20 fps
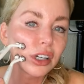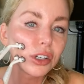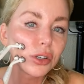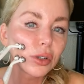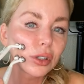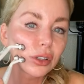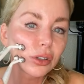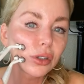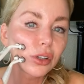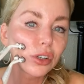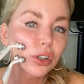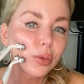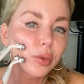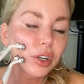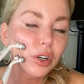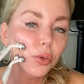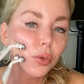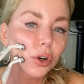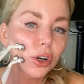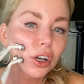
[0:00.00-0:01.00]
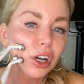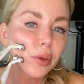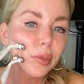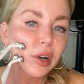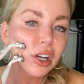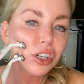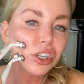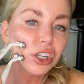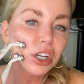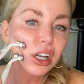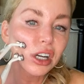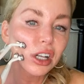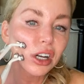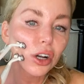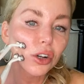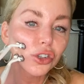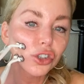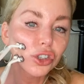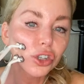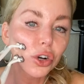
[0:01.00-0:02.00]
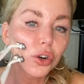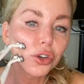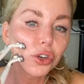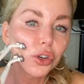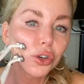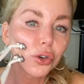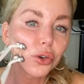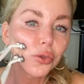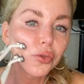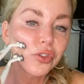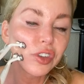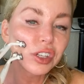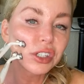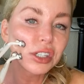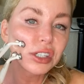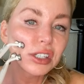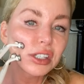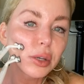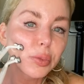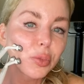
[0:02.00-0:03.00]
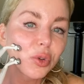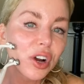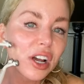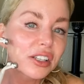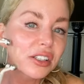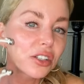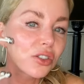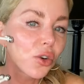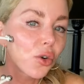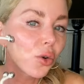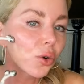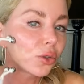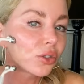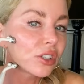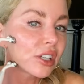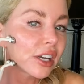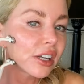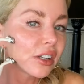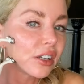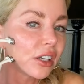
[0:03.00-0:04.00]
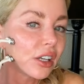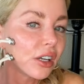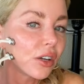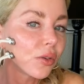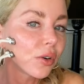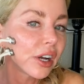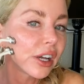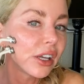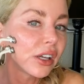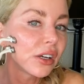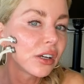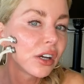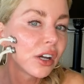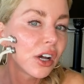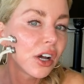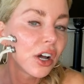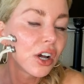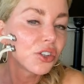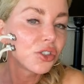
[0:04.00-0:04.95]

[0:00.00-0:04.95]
I do a little bit of work on my chin and I'll show you, this is the press and hold technique, right?